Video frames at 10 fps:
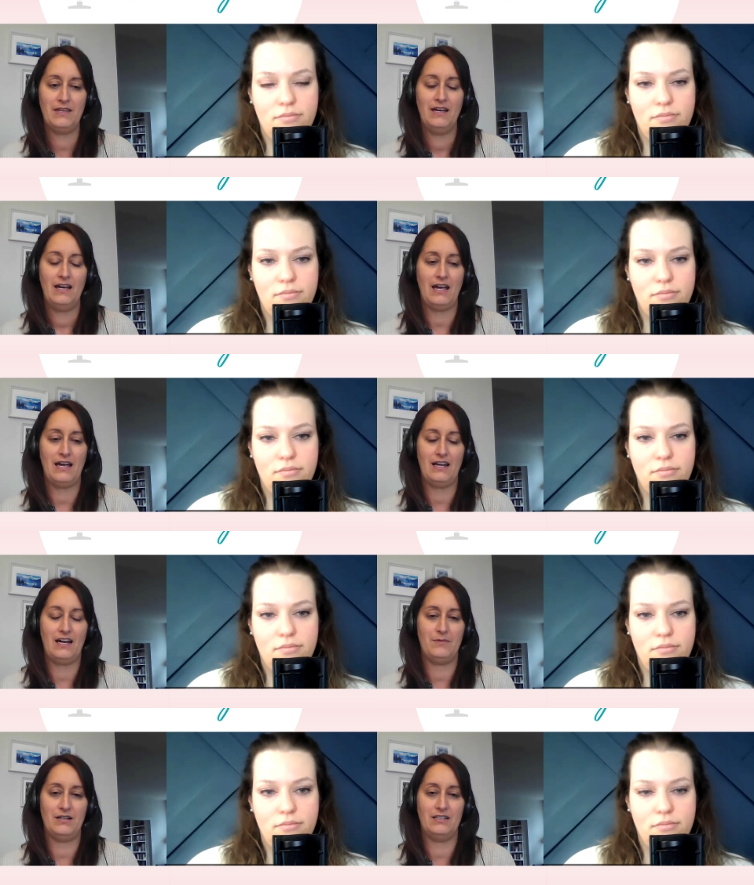Speaker 1: and I'm
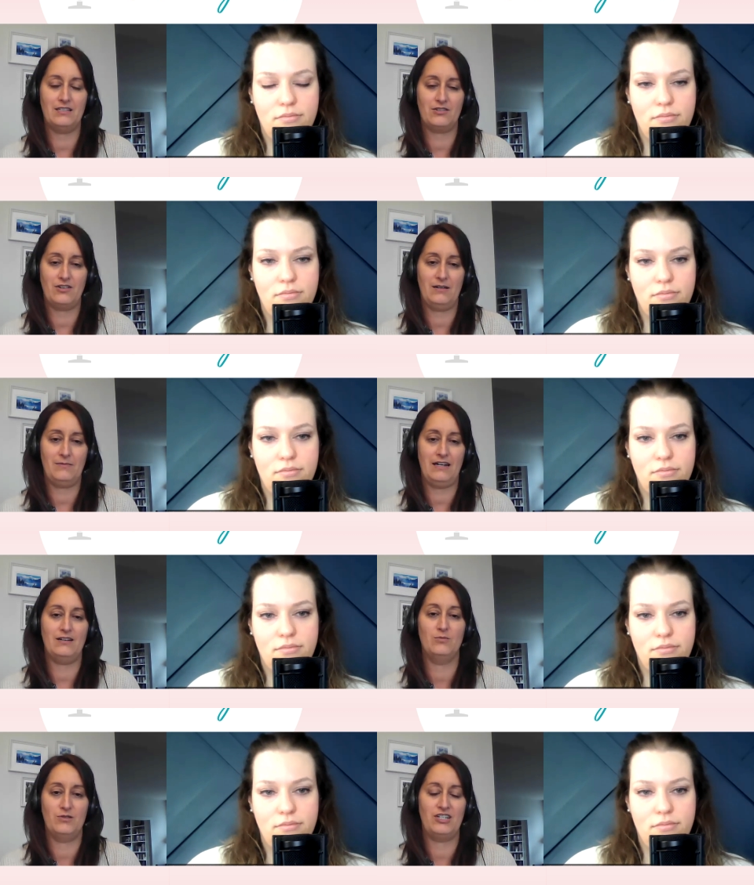on Instagram at
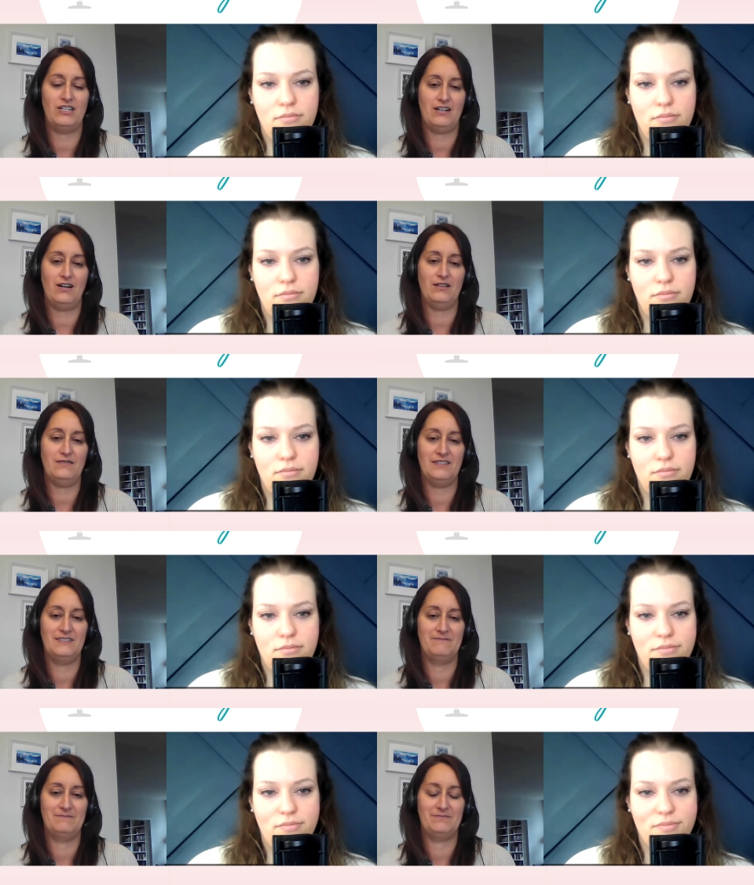aubergineandolive.
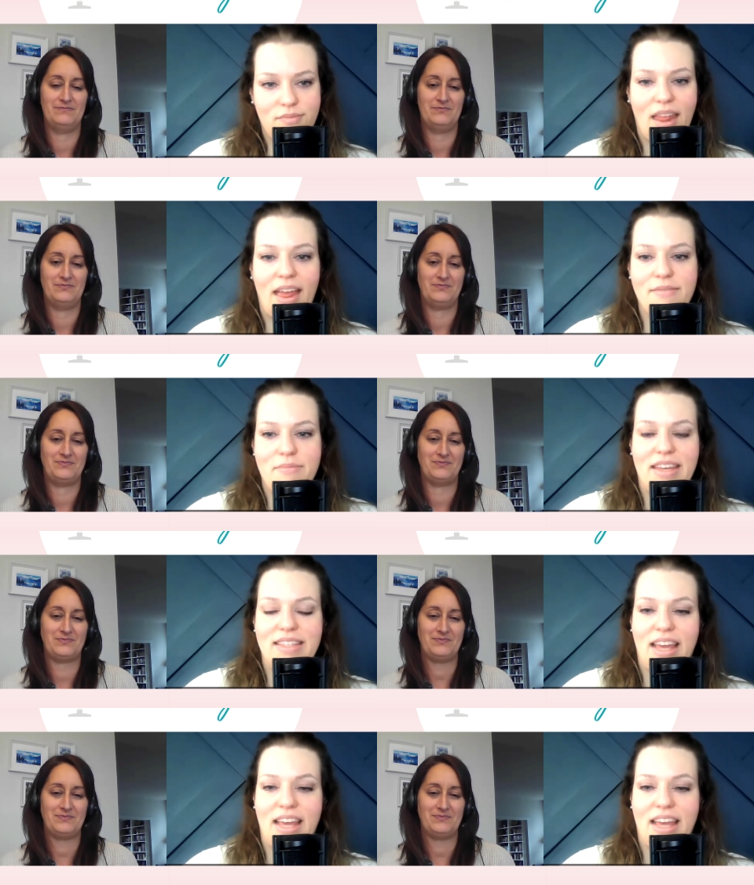
Speaker 2: Amazing.